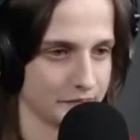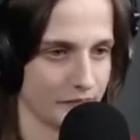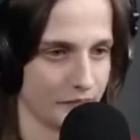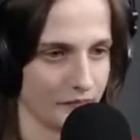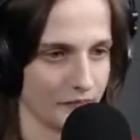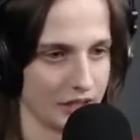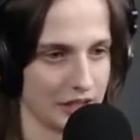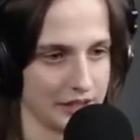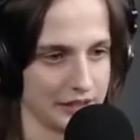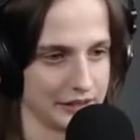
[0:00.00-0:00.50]

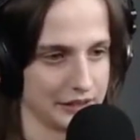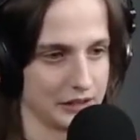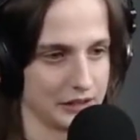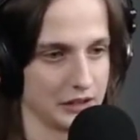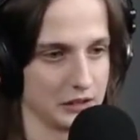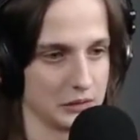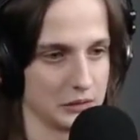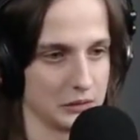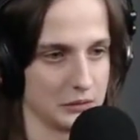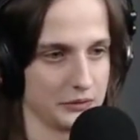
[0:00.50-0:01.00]
and
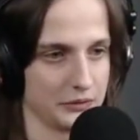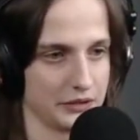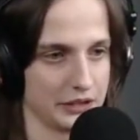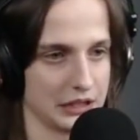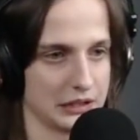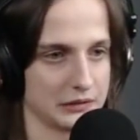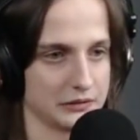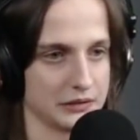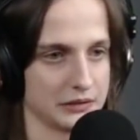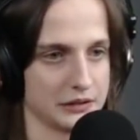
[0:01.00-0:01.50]
go
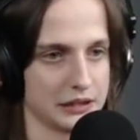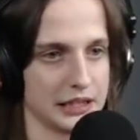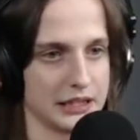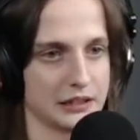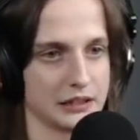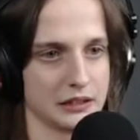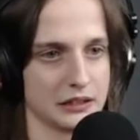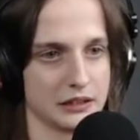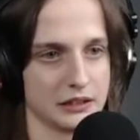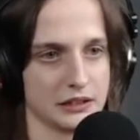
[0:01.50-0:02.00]
down the
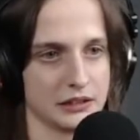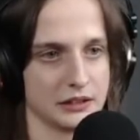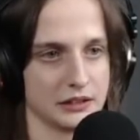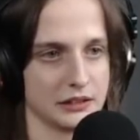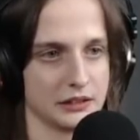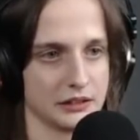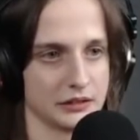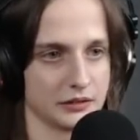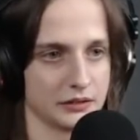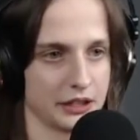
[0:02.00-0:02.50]
ladder.
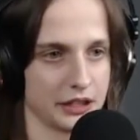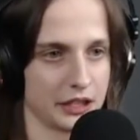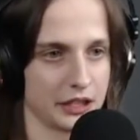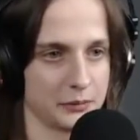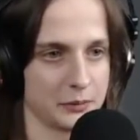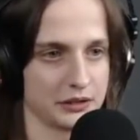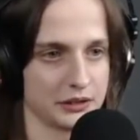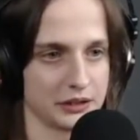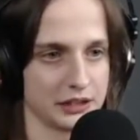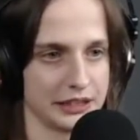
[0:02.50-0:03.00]
Don't care
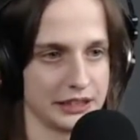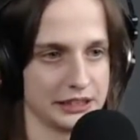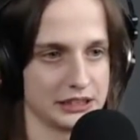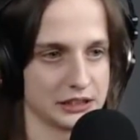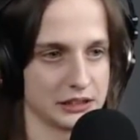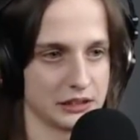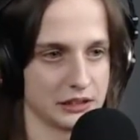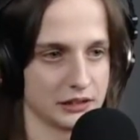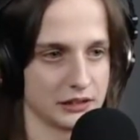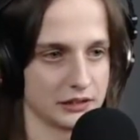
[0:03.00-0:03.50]
about the
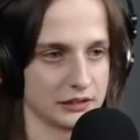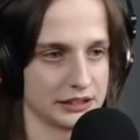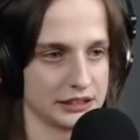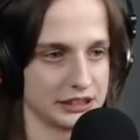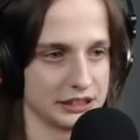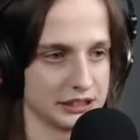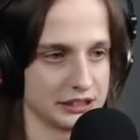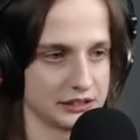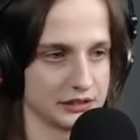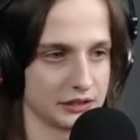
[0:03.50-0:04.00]
laser, or at
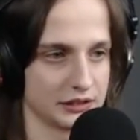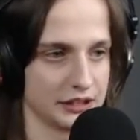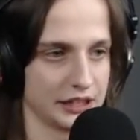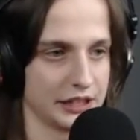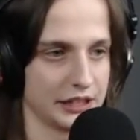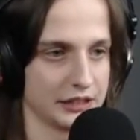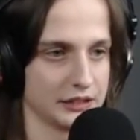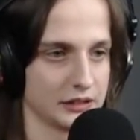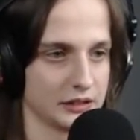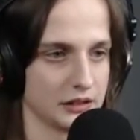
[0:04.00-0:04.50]
least not
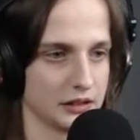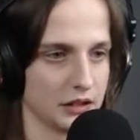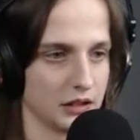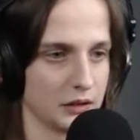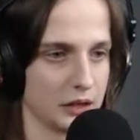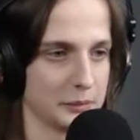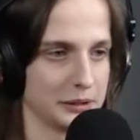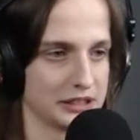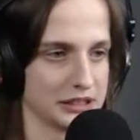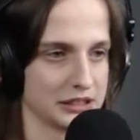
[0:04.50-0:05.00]
yet. Oh,
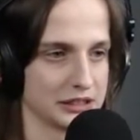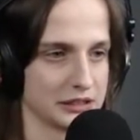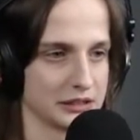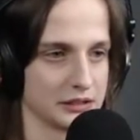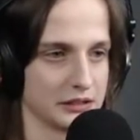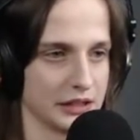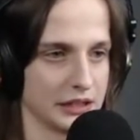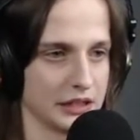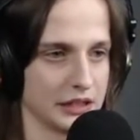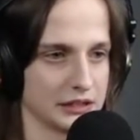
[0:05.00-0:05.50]
I missed it.
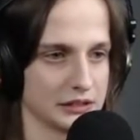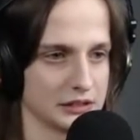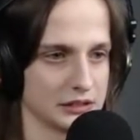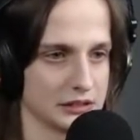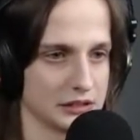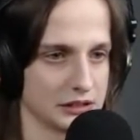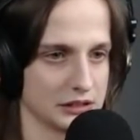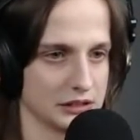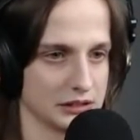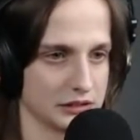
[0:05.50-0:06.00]
Yeah,
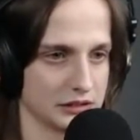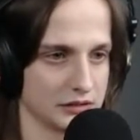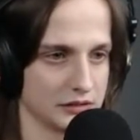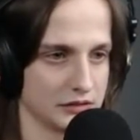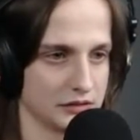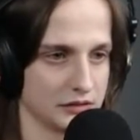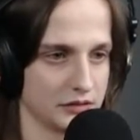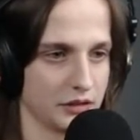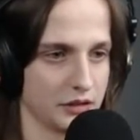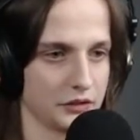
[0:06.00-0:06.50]
it's
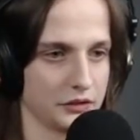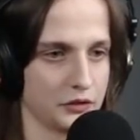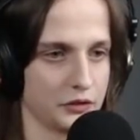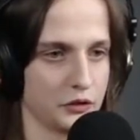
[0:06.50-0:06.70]
not too